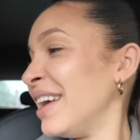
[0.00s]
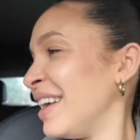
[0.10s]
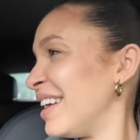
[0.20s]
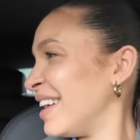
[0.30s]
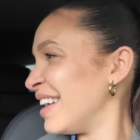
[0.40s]

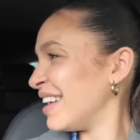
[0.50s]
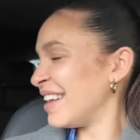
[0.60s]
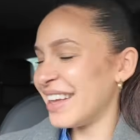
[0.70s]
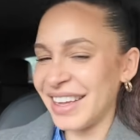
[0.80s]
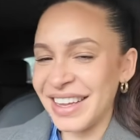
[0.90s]
Hello
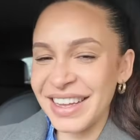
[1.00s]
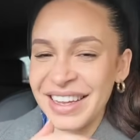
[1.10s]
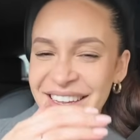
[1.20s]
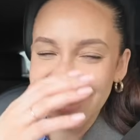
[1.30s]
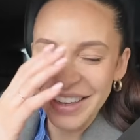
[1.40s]
Fresh.
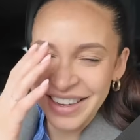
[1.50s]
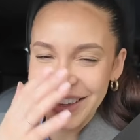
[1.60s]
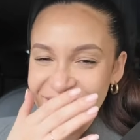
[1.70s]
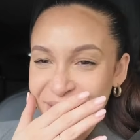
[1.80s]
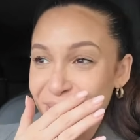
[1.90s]
Between
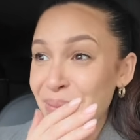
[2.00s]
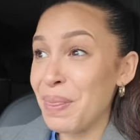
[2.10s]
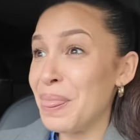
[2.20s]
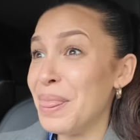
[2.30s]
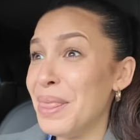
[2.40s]
12:30
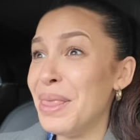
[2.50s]
and